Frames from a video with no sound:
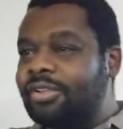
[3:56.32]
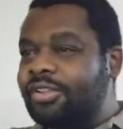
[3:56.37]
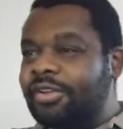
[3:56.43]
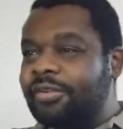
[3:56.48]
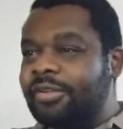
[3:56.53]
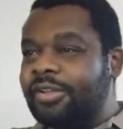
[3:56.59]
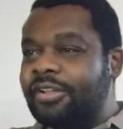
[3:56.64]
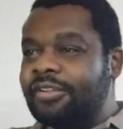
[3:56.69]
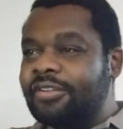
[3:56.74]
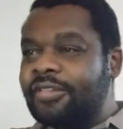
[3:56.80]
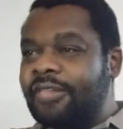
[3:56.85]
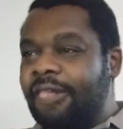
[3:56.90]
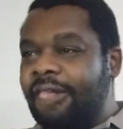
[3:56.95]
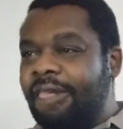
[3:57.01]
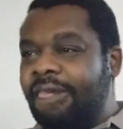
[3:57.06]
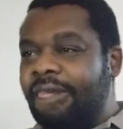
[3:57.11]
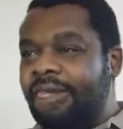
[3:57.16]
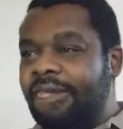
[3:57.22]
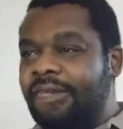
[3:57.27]
Yeah, well,
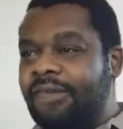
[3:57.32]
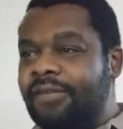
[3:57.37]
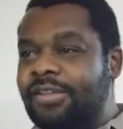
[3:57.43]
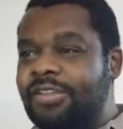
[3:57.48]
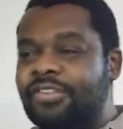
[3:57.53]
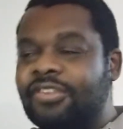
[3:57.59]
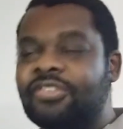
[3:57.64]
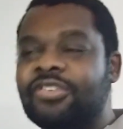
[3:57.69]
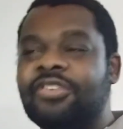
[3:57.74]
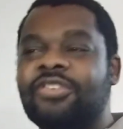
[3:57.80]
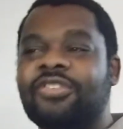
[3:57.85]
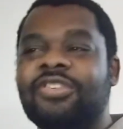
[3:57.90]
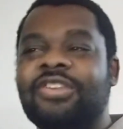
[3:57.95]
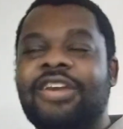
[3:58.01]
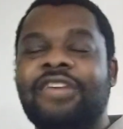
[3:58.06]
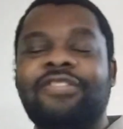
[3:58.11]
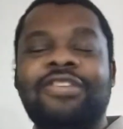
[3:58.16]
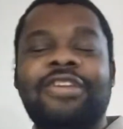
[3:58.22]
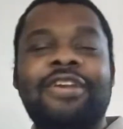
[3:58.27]
you have to do his
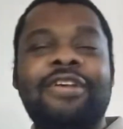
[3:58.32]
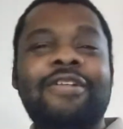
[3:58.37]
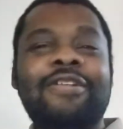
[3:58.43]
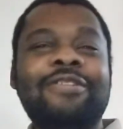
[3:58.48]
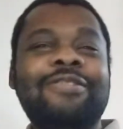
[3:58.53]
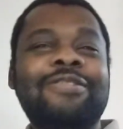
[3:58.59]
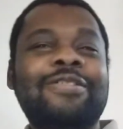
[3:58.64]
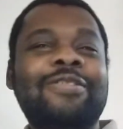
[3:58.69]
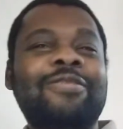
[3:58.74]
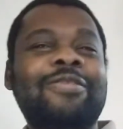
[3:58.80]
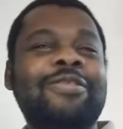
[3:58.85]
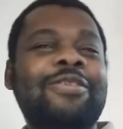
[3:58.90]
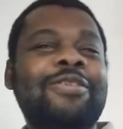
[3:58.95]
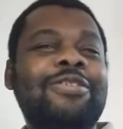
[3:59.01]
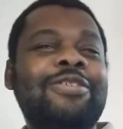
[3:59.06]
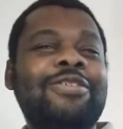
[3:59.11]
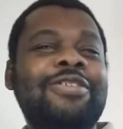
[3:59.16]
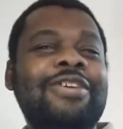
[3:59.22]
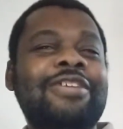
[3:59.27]
lifestyle. Of
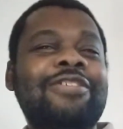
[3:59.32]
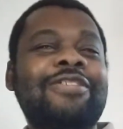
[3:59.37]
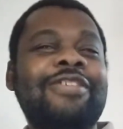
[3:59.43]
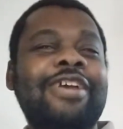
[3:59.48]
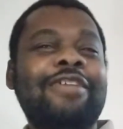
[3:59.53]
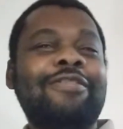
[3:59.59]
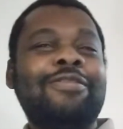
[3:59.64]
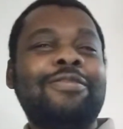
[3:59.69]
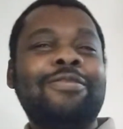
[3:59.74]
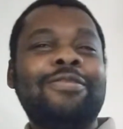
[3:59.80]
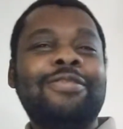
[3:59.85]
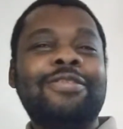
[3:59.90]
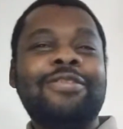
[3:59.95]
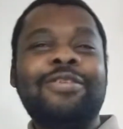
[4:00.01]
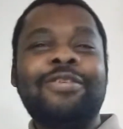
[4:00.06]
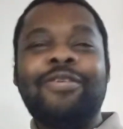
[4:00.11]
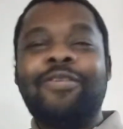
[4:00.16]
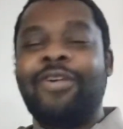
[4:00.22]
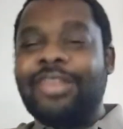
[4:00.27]
course, you change your life to you
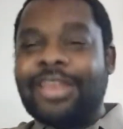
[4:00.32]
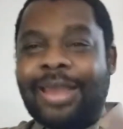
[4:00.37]
know,